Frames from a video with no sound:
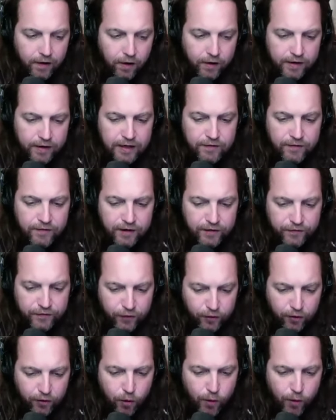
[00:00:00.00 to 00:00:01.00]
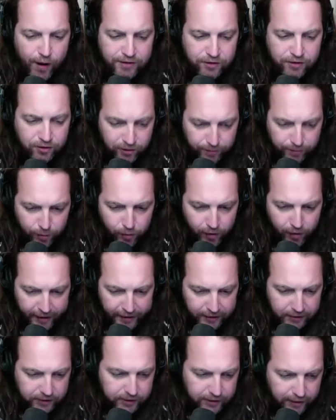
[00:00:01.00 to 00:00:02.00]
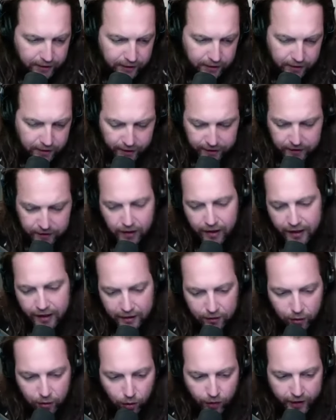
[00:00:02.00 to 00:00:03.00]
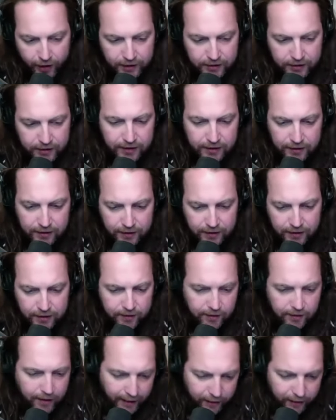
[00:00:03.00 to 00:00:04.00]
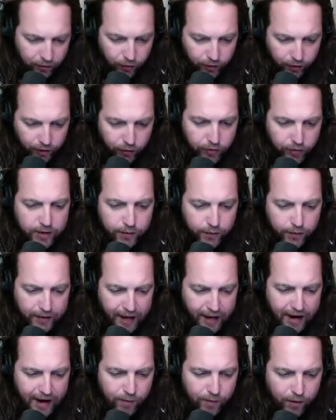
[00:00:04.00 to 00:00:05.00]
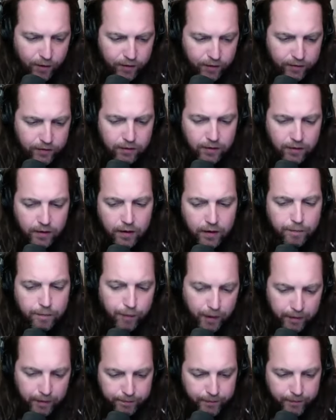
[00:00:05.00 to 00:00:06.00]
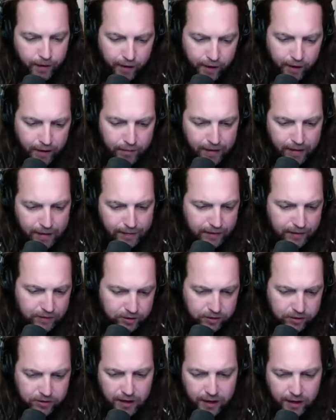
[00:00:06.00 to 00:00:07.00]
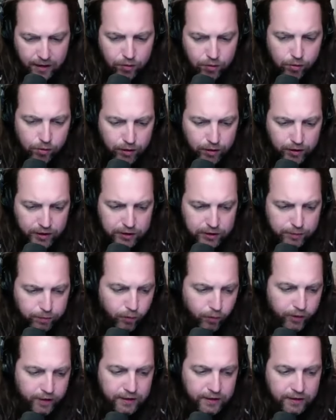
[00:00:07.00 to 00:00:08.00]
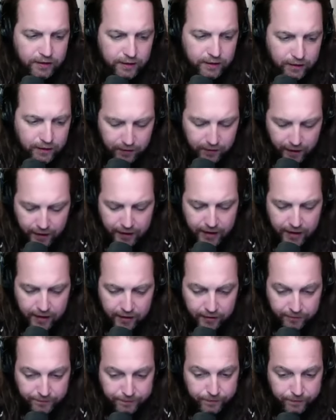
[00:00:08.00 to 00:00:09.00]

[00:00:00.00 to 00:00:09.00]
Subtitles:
even if they're questionable, I can see it. Like the Land O'Lakes Indian. I don't agree with that one, but all right, maybe it's just not cool to exploit an Indian. I get it.